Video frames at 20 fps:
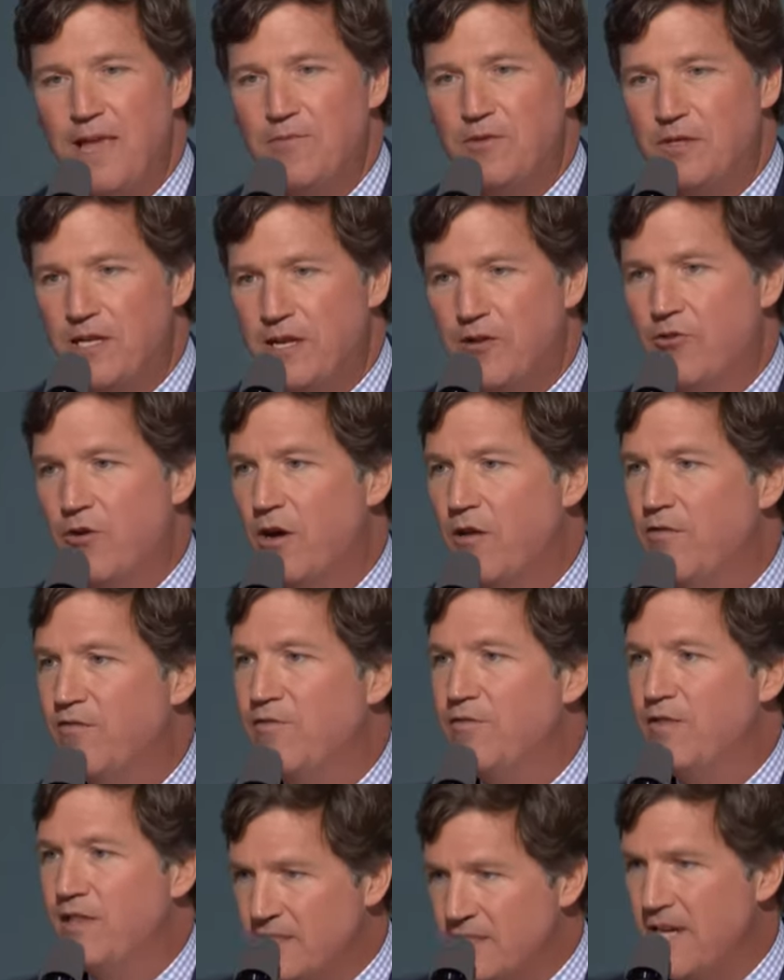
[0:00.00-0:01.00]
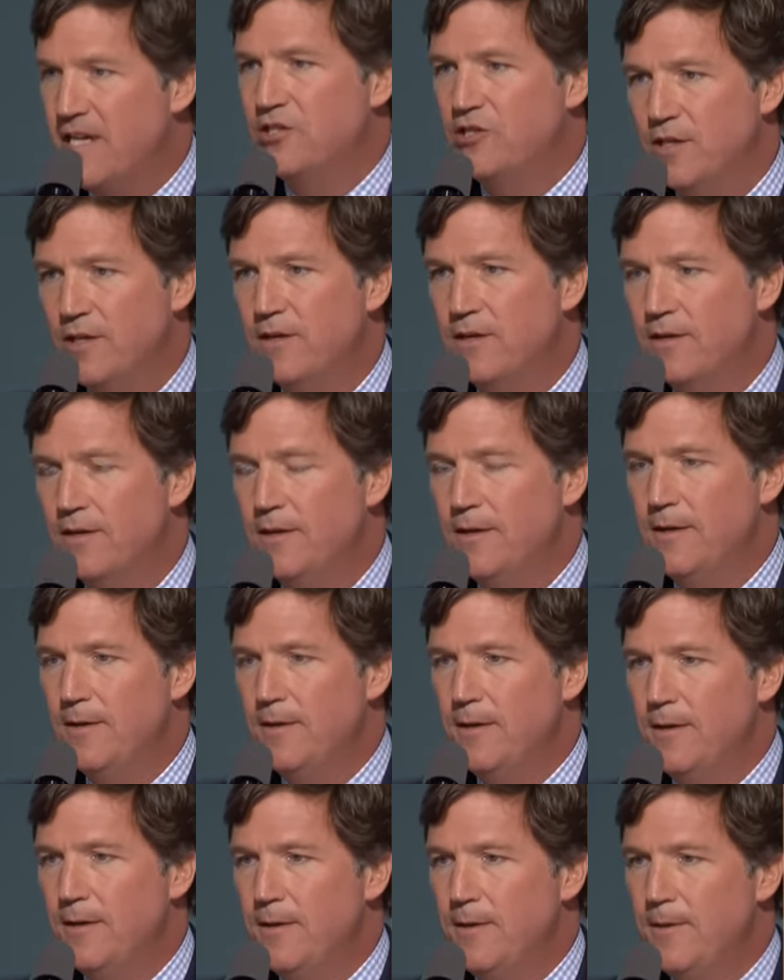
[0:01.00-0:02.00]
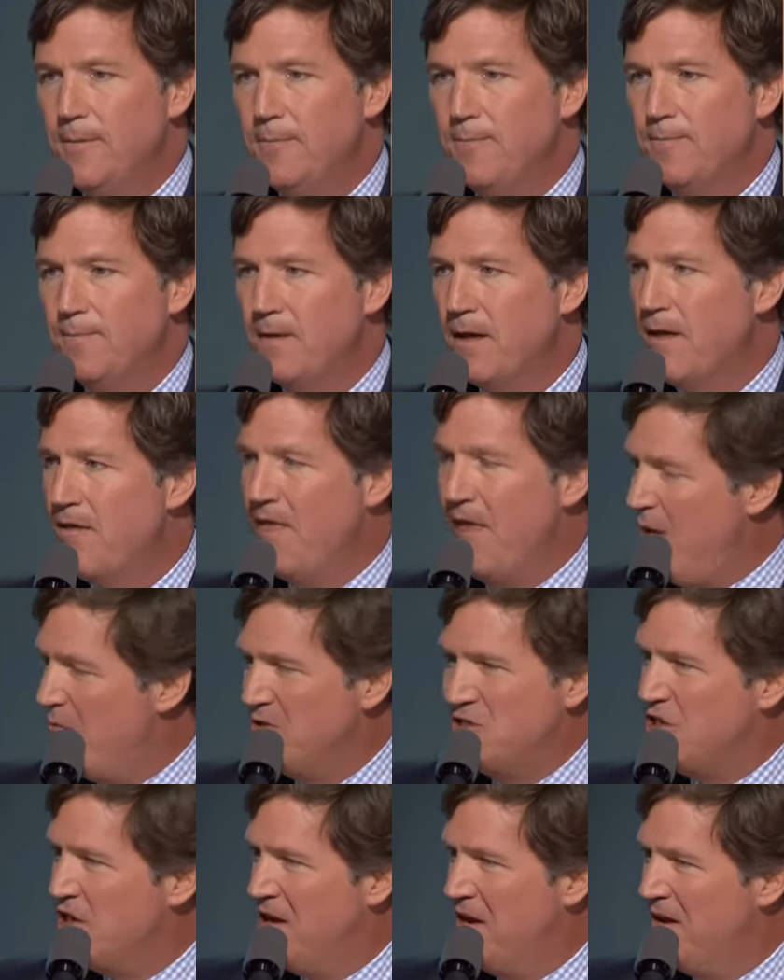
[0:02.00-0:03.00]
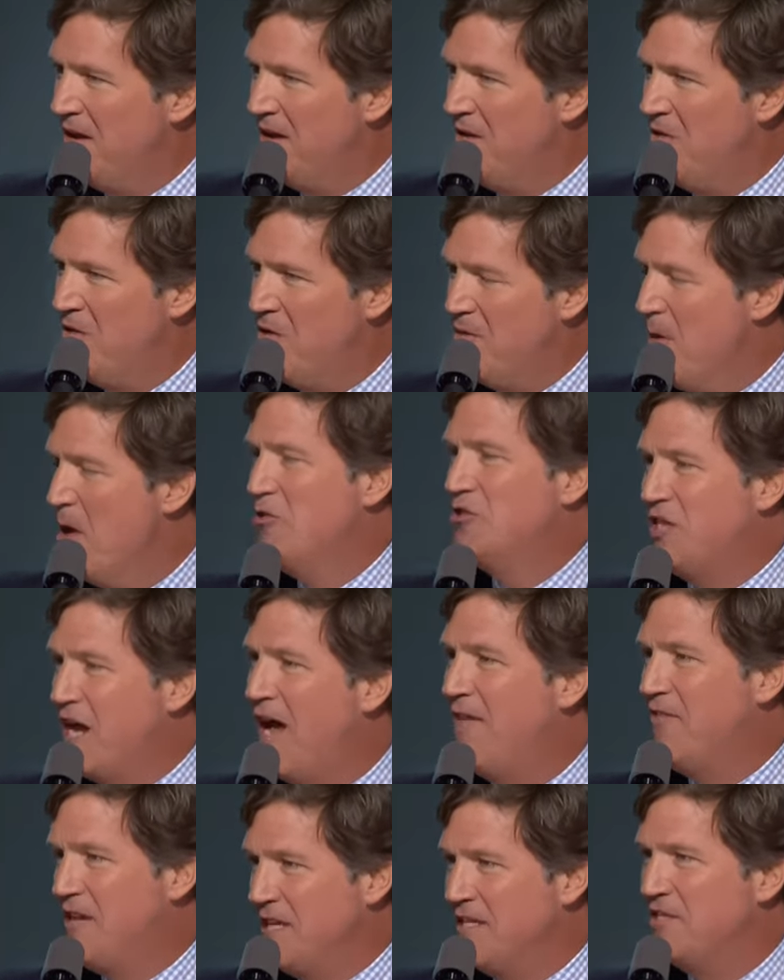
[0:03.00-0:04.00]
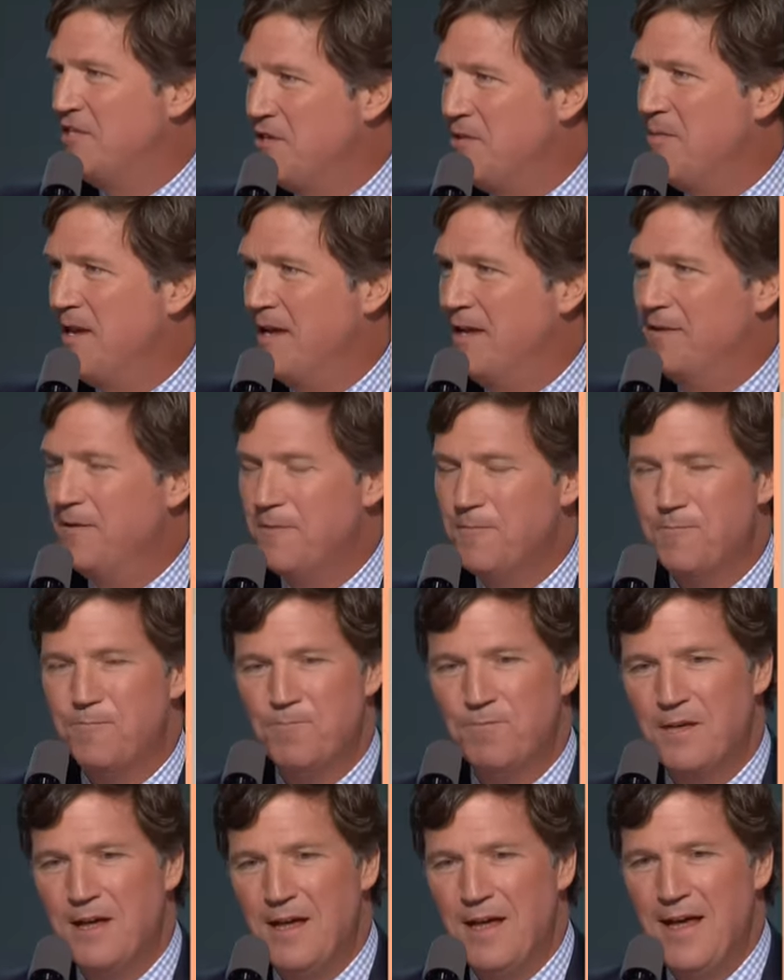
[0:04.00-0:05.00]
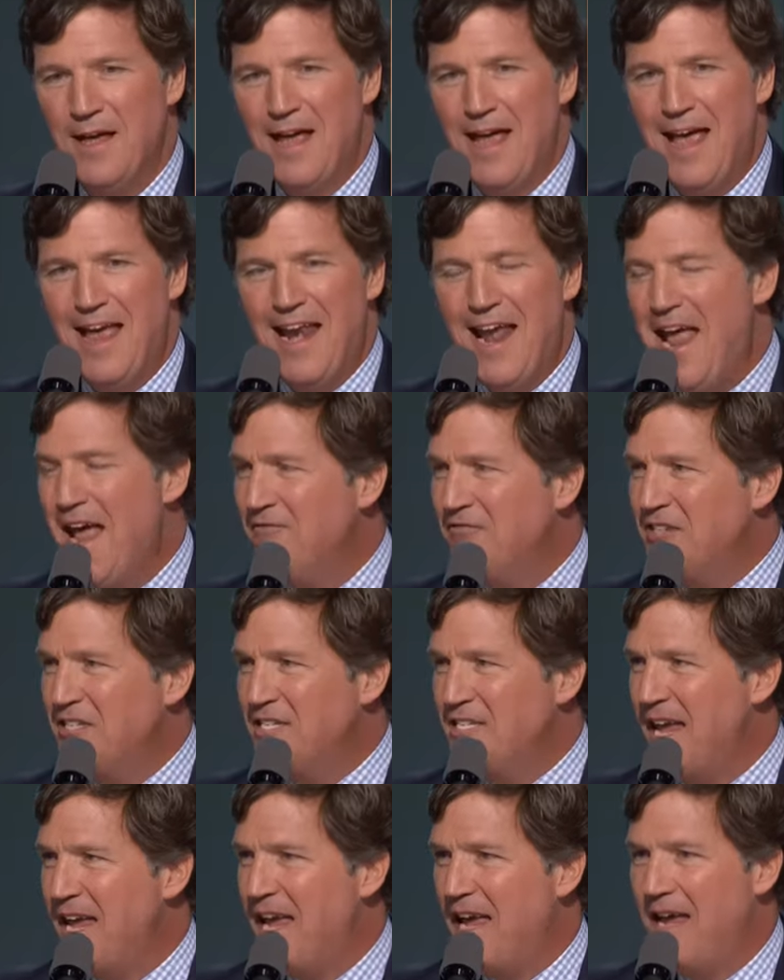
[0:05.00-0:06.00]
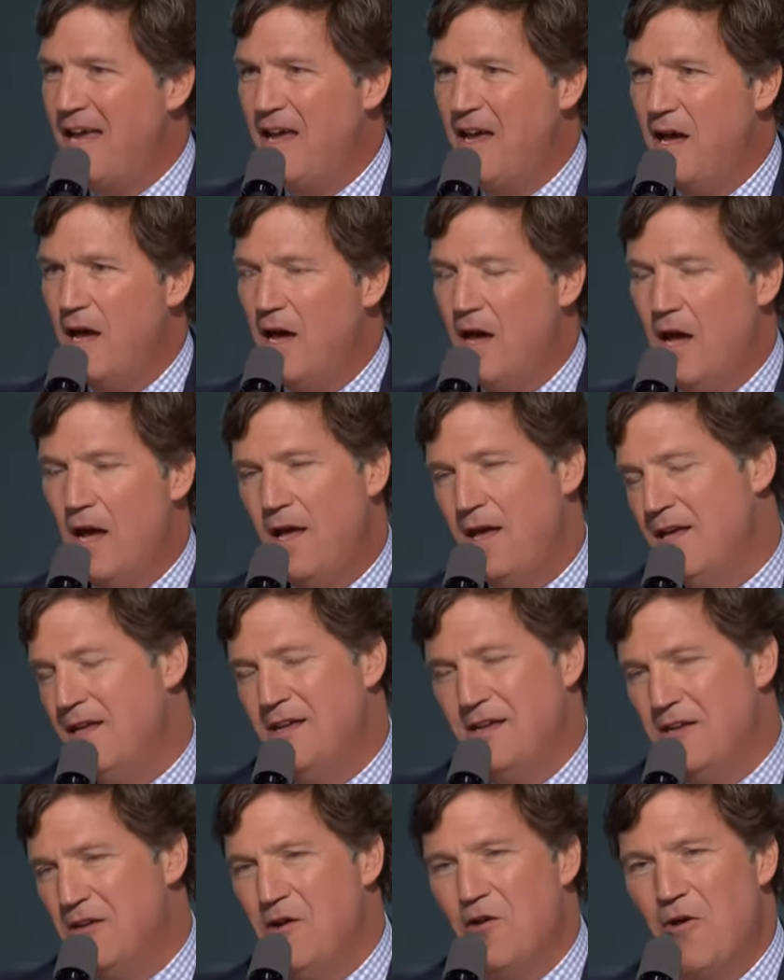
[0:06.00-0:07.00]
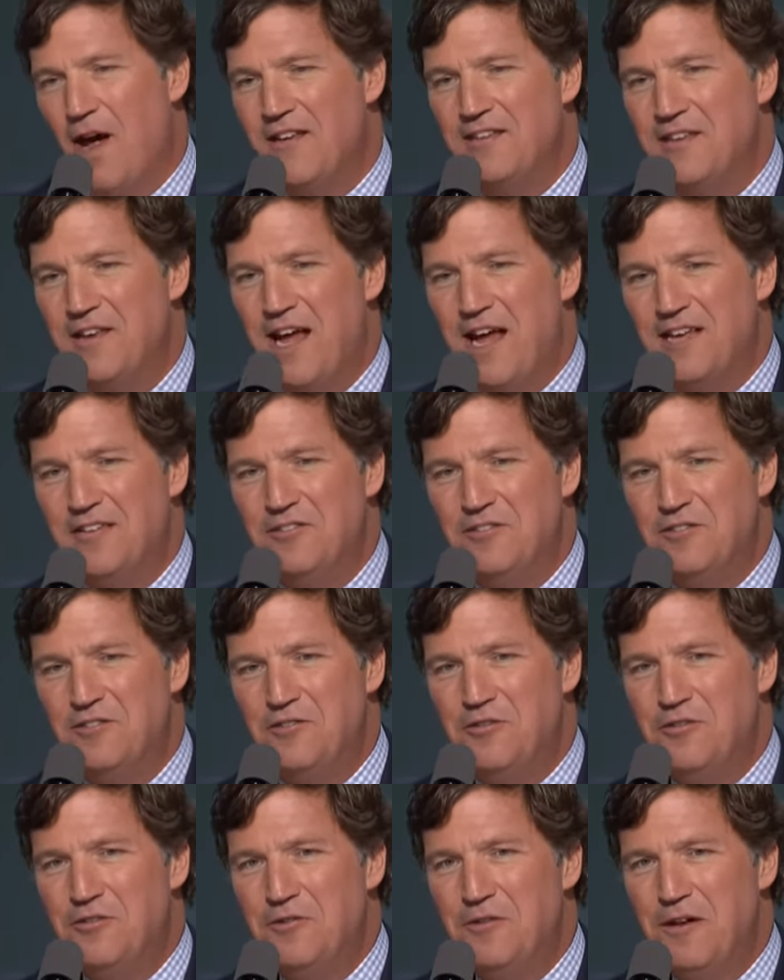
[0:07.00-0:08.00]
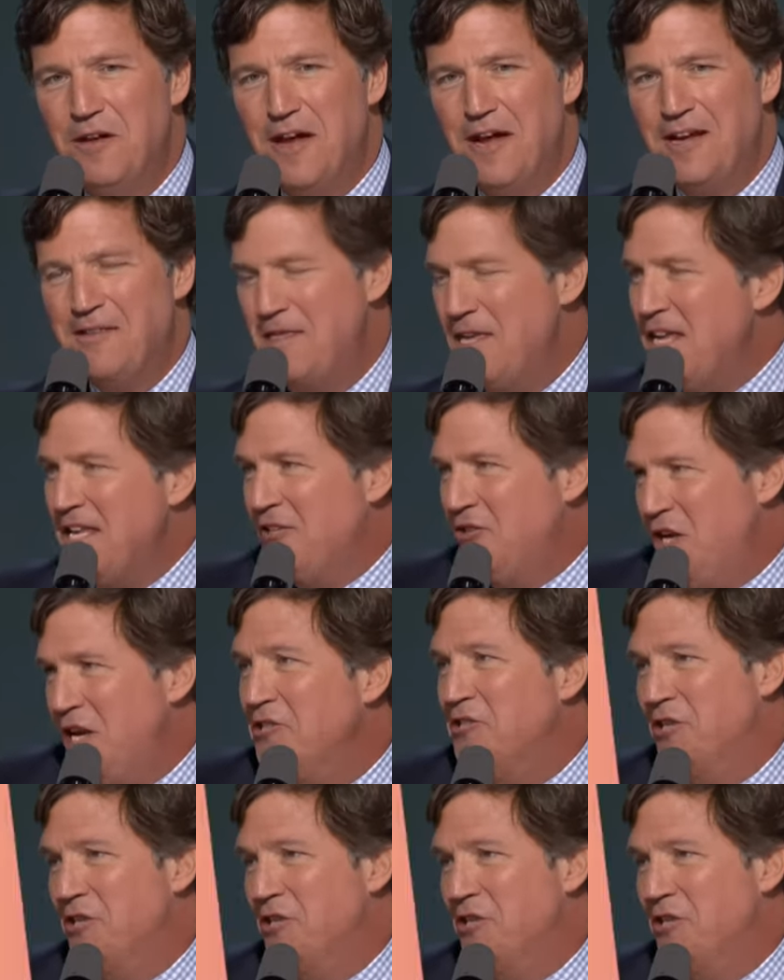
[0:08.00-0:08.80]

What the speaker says: the leader of this nation. That was the most obvious to me. And I have to say, you know, I think it changed